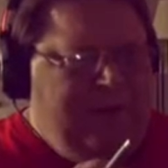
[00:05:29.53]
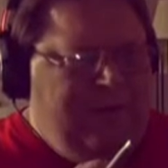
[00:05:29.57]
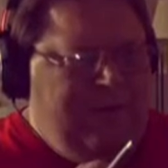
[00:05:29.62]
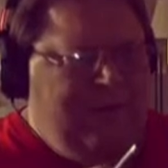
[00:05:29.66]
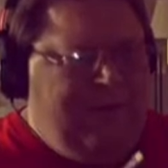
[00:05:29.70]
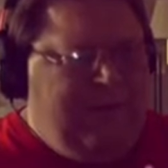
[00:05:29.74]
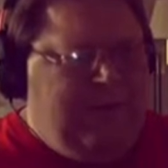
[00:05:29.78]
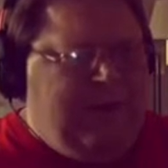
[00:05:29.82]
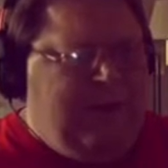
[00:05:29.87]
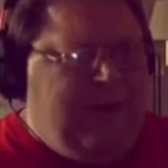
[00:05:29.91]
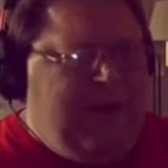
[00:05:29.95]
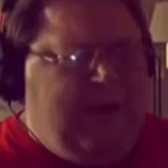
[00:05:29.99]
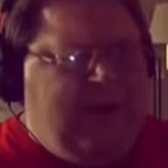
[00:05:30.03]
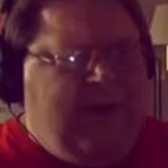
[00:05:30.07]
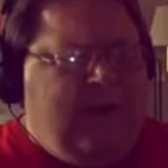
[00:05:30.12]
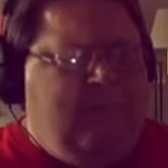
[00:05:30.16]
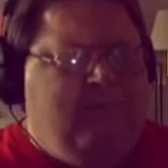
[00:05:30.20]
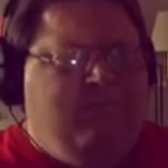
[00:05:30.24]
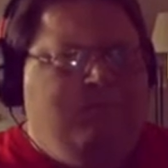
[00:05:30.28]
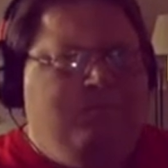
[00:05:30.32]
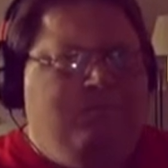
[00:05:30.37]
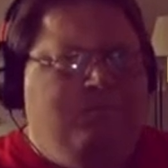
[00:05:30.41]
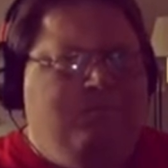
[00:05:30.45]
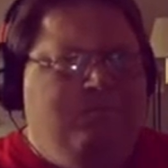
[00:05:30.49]
this
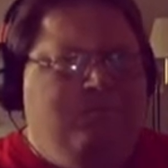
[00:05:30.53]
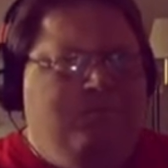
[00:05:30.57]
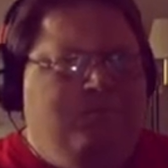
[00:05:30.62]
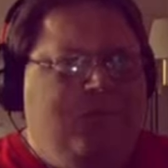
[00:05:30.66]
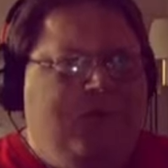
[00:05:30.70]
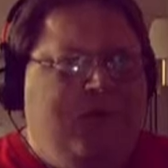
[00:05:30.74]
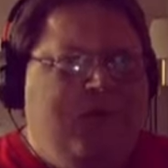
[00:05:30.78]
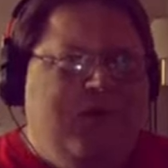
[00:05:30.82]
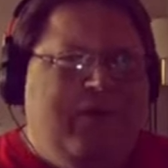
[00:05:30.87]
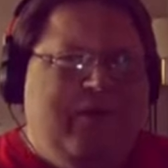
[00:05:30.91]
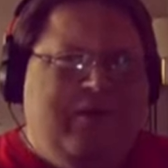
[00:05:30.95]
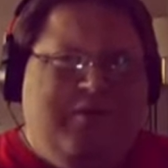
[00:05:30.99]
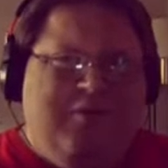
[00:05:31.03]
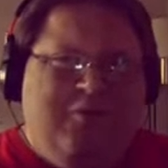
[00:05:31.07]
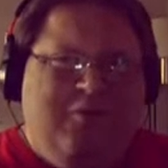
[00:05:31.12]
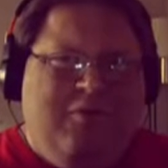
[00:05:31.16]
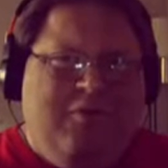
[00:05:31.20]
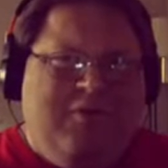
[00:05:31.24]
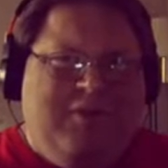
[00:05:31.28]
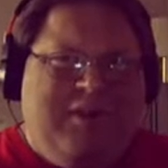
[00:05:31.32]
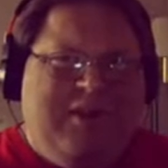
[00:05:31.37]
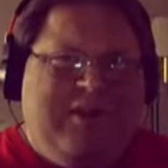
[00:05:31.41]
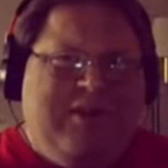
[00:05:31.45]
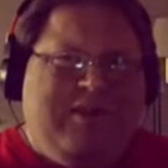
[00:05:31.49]
game, it
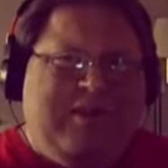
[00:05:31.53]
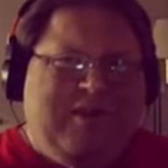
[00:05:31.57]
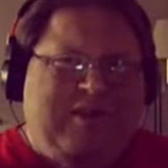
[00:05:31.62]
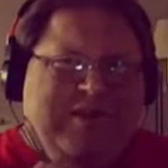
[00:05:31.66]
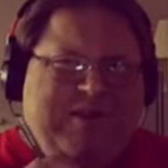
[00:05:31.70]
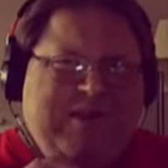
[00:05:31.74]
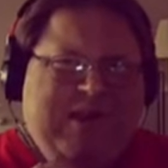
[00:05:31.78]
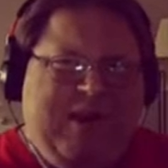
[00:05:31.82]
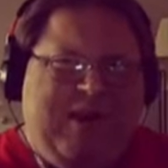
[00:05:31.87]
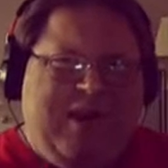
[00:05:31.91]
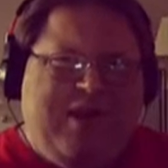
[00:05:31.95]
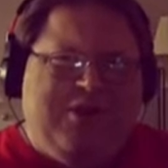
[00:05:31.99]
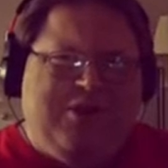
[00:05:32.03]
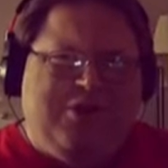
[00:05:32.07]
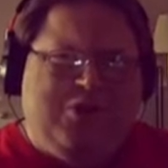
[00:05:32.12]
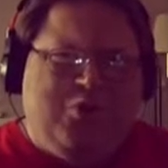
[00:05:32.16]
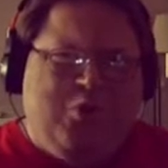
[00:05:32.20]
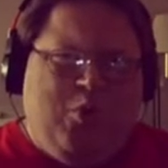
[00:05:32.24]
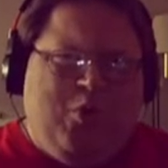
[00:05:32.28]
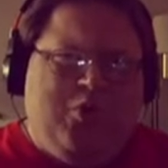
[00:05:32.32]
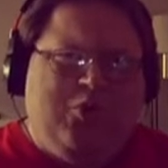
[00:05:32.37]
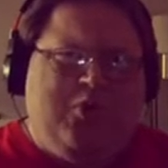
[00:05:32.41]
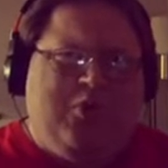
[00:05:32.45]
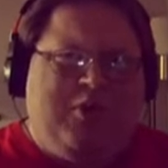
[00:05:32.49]
looks like it's a tad
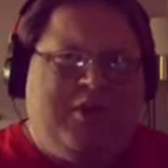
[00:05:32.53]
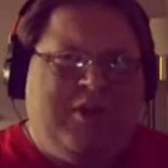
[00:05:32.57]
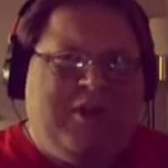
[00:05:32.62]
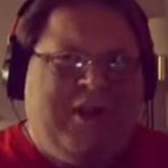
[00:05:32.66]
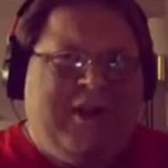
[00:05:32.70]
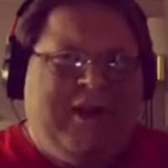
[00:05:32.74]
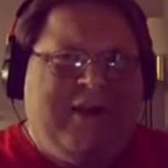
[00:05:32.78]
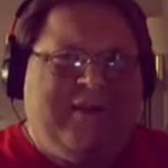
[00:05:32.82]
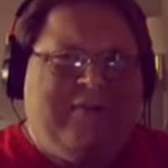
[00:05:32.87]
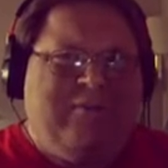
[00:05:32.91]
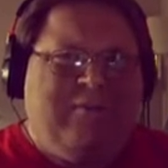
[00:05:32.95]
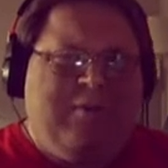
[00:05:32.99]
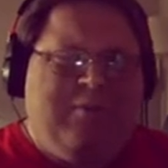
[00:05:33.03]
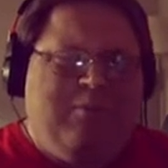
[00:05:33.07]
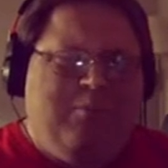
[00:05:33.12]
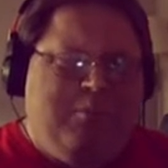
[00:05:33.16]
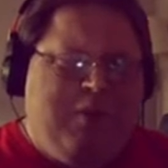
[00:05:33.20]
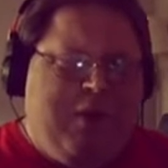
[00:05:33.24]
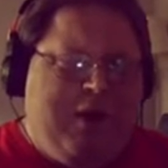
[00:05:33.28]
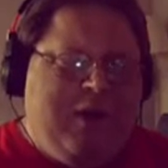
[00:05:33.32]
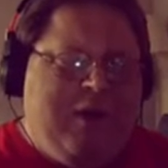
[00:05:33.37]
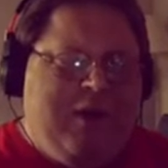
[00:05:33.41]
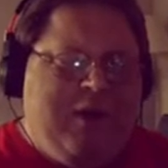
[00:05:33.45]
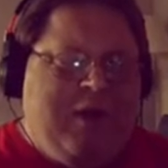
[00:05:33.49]
shorter than the last one,
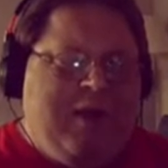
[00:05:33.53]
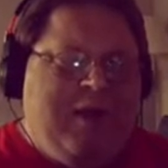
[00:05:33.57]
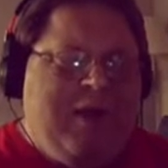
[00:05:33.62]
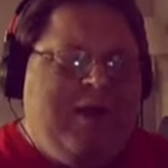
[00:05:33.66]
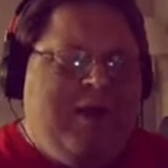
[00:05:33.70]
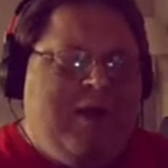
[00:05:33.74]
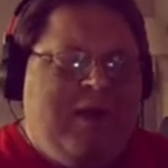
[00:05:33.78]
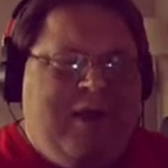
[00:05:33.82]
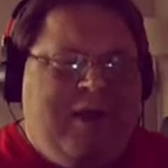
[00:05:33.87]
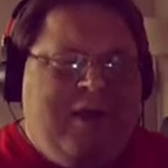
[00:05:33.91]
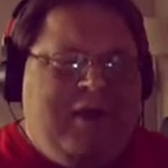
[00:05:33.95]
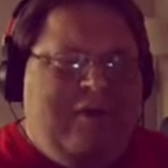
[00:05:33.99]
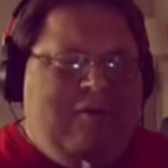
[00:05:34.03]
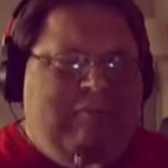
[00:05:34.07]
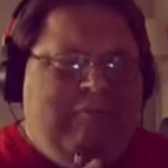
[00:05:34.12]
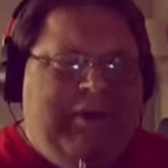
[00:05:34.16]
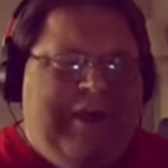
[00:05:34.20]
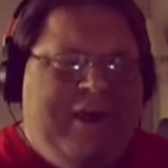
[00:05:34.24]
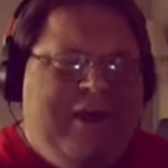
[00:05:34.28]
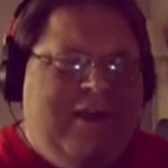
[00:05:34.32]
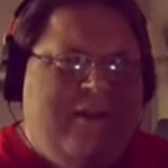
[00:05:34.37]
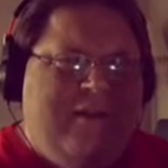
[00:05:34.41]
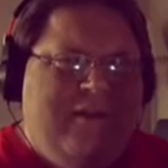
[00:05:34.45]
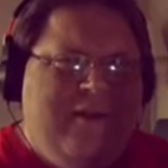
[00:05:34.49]
but
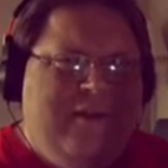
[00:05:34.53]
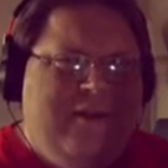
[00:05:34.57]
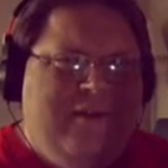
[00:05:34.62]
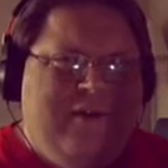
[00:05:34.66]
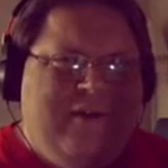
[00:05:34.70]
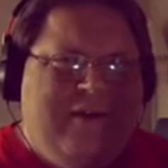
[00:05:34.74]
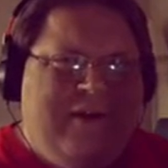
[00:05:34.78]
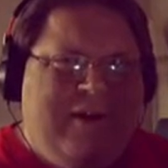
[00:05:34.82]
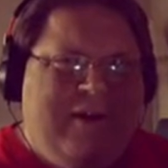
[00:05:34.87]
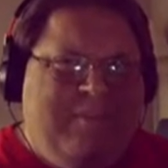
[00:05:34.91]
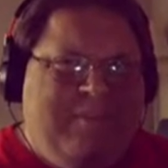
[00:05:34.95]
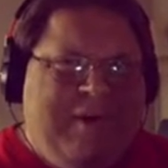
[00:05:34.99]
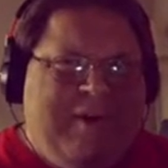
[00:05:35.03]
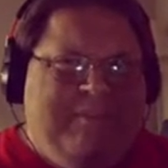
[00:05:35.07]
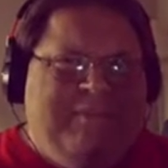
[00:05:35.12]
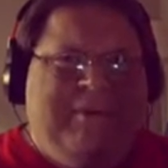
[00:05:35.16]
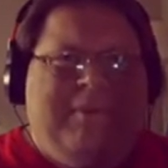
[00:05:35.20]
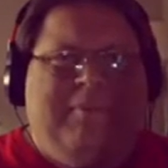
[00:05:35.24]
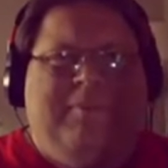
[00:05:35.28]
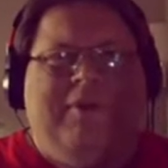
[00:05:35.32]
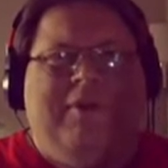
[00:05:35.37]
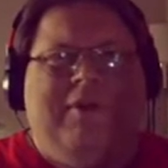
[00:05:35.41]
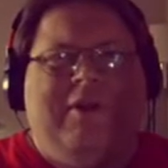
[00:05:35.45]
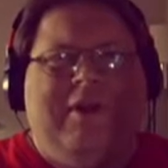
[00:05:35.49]
we had things that kind of popped
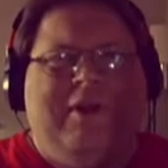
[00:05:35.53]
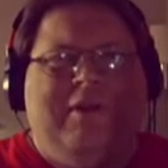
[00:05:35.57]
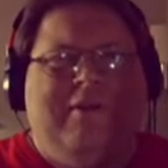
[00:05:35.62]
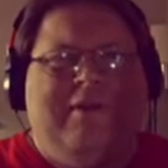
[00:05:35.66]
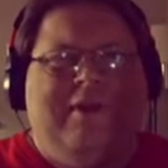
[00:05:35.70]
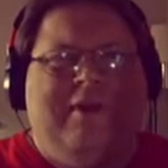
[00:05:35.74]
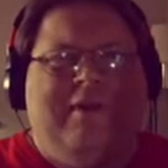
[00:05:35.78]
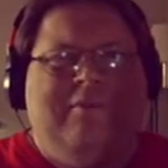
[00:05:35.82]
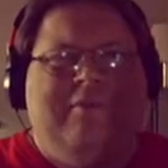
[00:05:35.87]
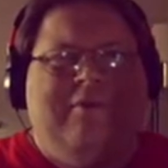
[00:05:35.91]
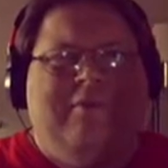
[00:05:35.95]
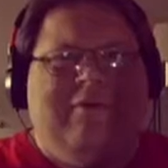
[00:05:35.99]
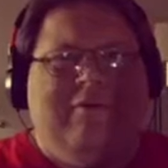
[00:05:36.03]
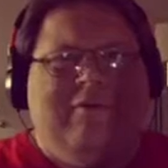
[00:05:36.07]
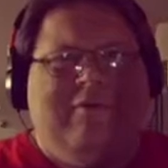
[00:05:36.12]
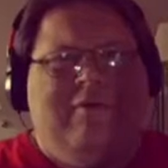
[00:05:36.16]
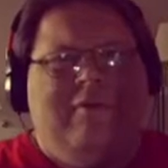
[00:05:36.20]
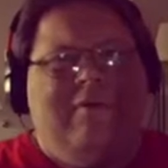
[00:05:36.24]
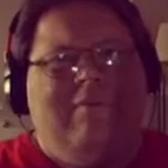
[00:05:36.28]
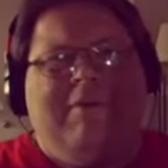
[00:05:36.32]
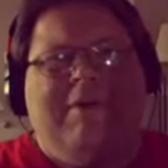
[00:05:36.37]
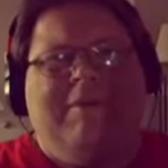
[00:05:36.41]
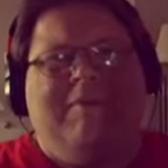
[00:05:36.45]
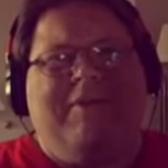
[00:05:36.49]
up in the last game too, so
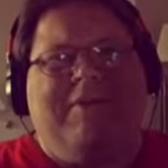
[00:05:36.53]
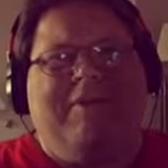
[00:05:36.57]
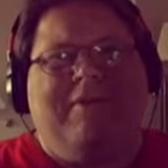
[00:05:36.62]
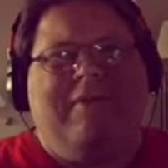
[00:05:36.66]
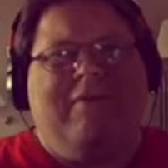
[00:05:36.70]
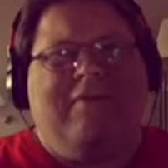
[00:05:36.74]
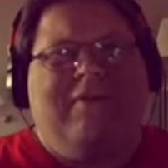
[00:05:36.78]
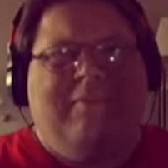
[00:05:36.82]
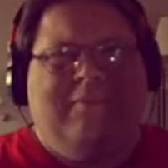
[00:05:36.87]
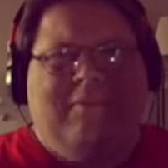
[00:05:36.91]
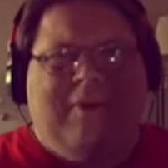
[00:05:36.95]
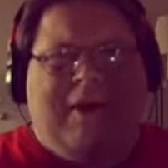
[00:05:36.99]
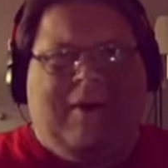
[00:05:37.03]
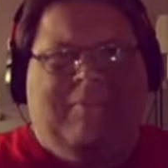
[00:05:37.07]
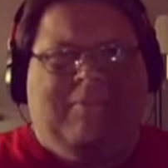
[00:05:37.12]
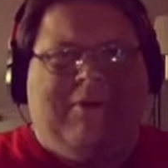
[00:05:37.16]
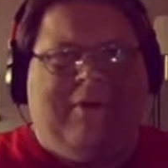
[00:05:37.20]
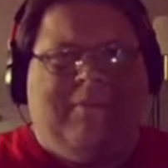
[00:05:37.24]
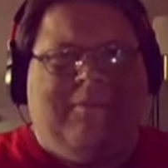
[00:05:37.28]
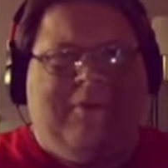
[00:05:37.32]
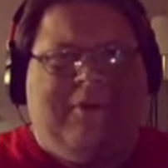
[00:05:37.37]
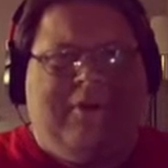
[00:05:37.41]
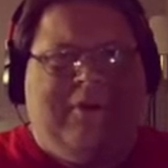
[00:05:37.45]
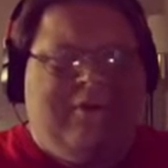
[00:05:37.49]
there may be stuff that pops
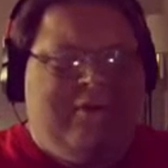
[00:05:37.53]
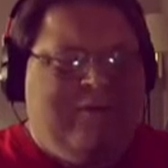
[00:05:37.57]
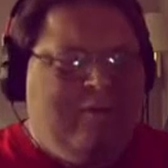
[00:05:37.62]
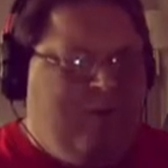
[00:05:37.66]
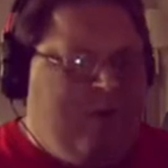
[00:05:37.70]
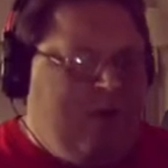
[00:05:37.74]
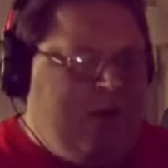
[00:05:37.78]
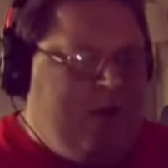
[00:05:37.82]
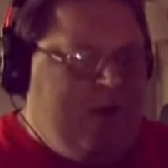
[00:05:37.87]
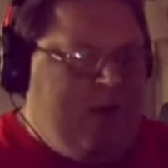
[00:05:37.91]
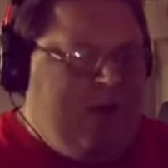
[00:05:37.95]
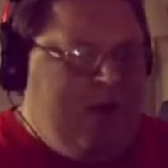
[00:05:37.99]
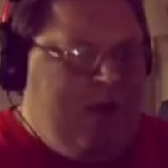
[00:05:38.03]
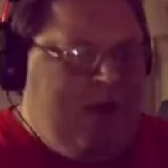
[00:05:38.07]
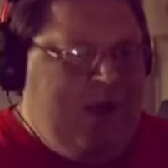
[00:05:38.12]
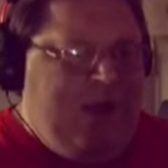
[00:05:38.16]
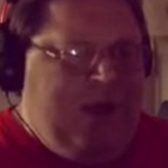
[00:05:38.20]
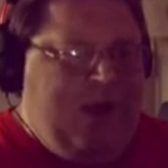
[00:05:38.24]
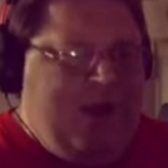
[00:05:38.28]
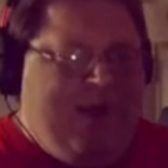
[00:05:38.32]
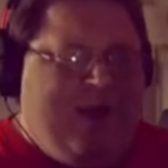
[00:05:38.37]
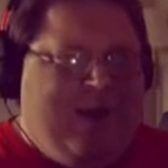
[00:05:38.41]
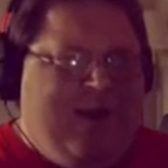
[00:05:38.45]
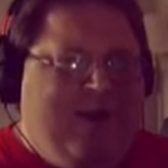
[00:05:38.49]
up in this one.
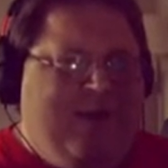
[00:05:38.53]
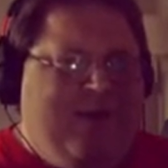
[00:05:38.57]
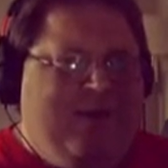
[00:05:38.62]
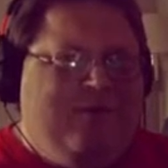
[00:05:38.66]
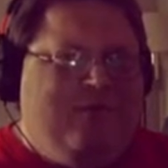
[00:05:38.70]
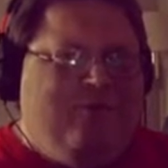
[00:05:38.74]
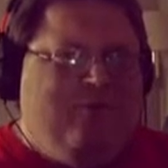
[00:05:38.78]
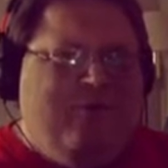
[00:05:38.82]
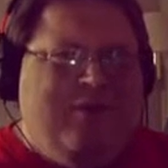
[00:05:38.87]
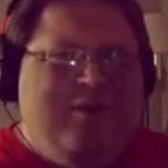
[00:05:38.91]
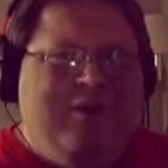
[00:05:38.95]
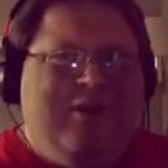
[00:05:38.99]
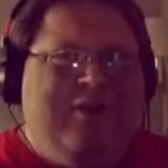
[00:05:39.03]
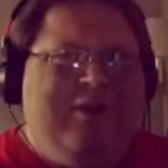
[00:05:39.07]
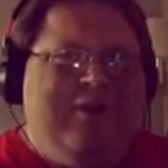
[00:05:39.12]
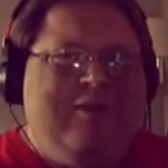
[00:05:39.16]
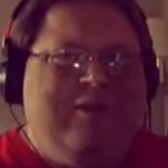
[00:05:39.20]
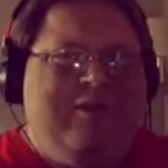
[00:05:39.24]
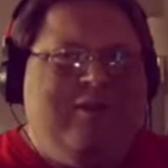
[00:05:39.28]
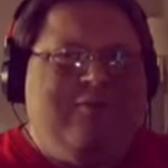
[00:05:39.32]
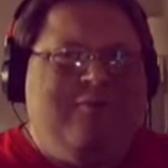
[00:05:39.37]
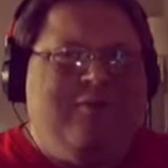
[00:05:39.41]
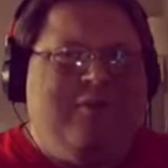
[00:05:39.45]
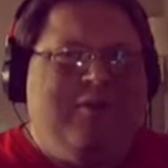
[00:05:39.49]
And really,
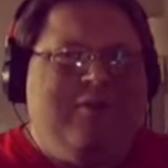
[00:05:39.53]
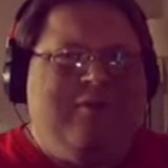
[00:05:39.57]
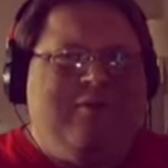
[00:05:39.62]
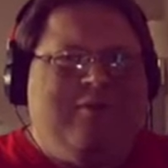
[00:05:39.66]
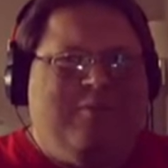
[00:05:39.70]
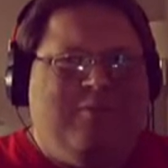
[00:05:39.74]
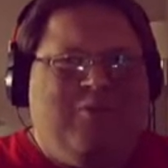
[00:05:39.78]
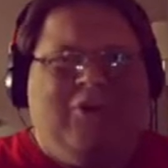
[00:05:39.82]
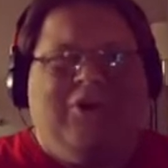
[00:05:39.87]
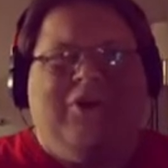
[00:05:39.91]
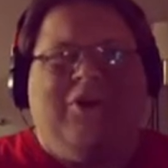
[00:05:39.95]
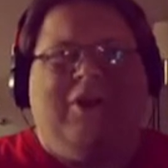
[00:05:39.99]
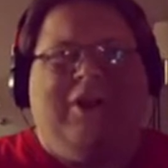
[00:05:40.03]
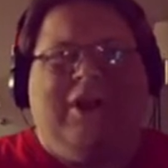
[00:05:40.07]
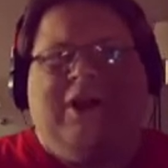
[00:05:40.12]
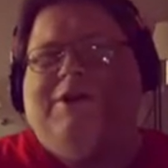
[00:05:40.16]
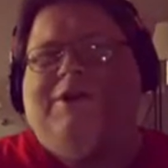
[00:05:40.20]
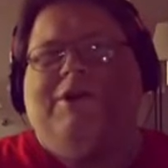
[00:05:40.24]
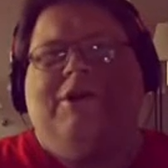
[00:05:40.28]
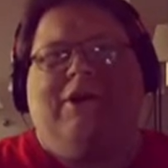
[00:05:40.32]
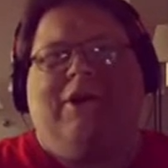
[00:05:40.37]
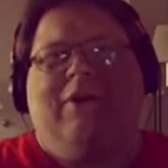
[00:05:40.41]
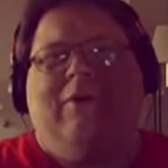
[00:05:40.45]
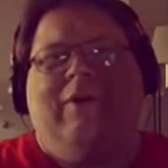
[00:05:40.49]
this one, there's more
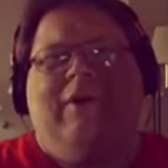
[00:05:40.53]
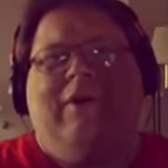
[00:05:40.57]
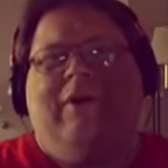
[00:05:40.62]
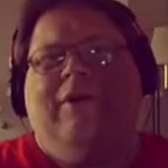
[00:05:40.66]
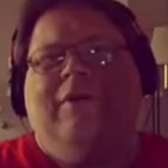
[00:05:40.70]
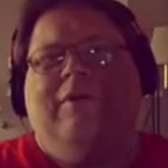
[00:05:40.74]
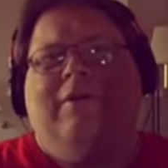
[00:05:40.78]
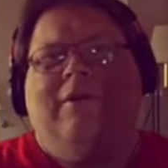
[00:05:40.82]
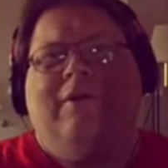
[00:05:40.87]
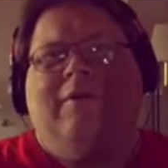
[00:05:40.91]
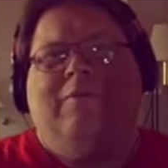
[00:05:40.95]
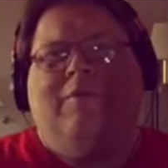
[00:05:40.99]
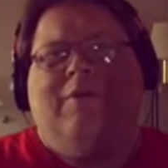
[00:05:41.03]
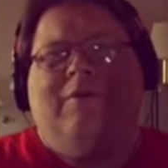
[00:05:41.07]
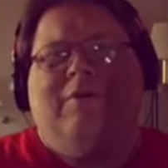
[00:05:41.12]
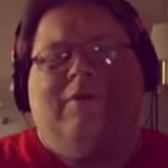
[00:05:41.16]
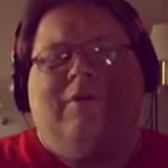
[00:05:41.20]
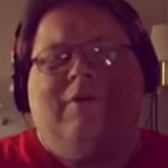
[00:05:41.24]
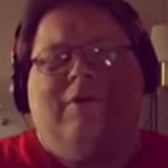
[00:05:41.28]
collection going on than there was in